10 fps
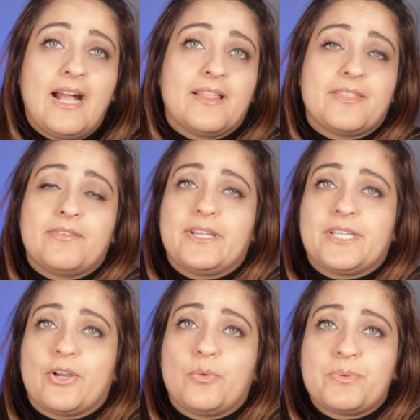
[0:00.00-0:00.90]
Are there
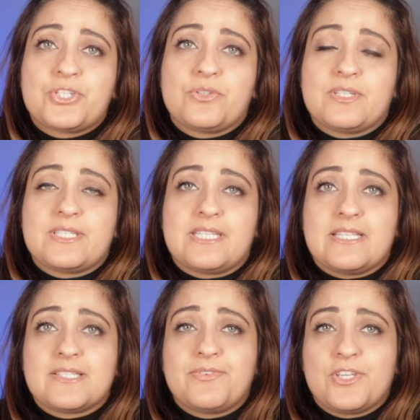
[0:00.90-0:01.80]
any
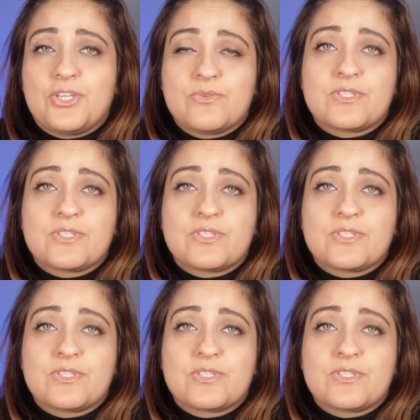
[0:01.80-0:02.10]
opportunities for you